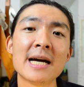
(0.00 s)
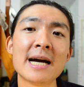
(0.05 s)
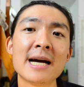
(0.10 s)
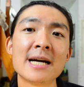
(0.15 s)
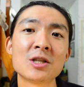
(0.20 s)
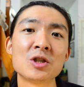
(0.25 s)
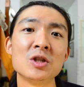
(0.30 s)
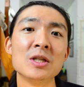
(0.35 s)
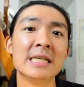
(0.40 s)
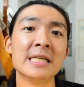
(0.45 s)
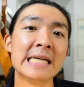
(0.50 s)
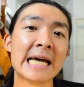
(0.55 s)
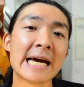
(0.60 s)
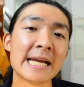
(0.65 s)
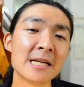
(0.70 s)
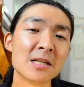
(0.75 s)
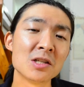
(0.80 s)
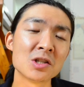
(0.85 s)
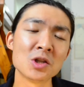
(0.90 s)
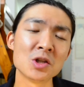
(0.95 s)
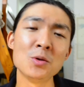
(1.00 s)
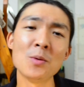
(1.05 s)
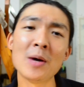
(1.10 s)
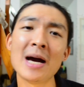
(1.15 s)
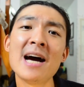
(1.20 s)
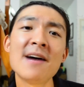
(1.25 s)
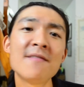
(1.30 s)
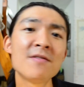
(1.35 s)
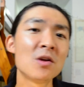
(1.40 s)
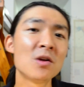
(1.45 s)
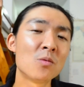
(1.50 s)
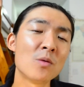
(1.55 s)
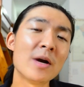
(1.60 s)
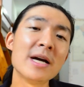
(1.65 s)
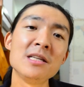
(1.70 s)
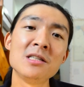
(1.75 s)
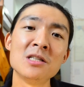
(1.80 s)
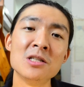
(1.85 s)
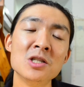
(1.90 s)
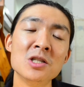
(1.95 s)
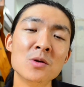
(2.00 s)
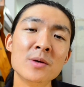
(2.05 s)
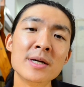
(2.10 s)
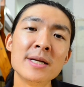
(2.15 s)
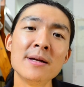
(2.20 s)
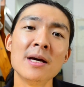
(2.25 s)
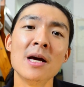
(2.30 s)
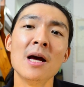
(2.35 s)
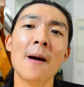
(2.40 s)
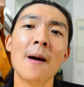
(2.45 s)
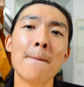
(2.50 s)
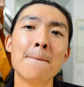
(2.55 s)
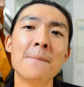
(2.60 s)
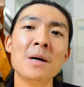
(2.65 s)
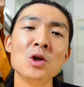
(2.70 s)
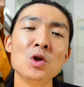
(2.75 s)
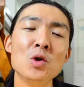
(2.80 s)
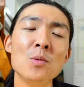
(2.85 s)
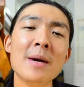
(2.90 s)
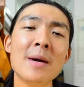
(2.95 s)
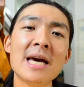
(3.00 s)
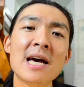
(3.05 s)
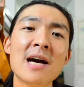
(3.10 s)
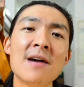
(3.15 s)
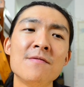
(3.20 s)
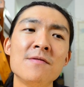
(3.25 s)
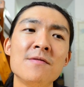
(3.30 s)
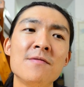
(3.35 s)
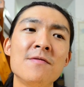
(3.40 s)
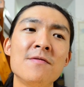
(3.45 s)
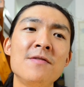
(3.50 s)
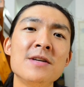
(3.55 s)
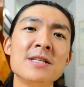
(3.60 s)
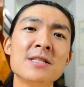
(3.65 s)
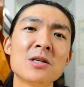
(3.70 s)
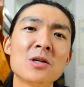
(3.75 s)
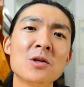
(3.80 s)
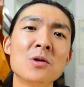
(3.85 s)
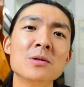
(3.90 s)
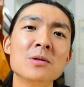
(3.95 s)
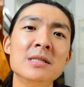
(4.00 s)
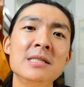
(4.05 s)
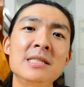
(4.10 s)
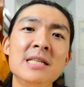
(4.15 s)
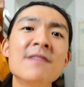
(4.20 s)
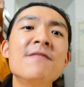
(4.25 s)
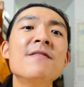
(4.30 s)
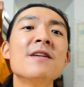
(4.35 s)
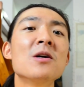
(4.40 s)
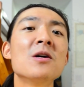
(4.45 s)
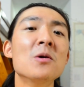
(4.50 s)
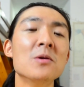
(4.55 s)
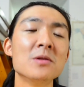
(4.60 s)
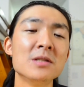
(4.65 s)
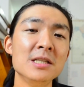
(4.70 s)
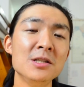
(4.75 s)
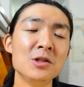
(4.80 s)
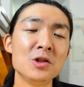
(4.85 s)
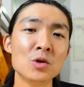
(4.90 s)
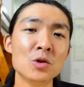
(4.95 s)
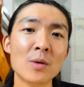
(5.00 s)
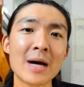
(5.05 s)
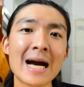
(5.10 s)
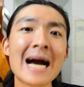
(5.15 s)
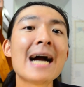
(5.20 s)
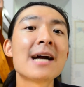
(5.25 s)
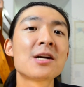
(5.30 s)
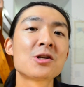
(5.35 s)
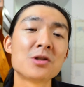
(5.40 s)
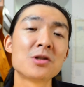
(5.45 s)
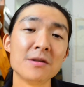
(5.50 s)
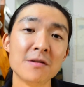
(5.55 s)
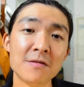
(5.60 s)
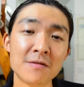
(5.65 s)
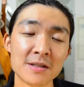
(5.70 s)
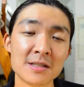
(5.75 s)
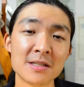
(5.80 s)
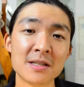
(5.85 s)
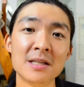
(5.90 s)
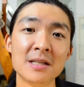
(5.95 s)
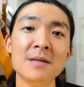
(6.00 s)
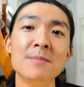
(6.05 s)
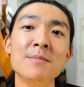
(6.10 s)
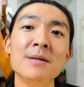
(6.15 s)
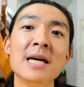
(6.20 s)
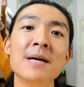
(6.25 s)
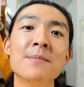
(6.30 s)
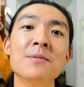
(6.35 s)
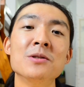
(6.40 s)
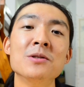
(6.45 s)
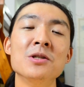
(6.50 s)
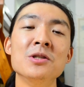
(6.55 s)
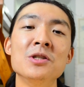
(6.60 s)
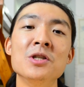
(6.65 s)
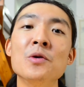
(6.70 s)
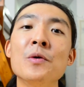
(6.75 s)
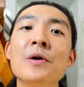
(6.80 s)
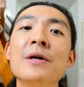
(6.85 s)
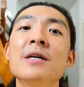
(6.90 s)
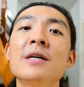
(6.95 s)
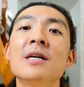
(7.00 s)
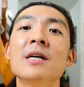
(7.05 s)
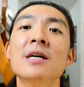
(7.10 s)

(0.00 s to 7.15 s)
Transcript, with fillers: actually get it. So you have the right to do it, but you may have physical difficulties to actually physically be able to do it.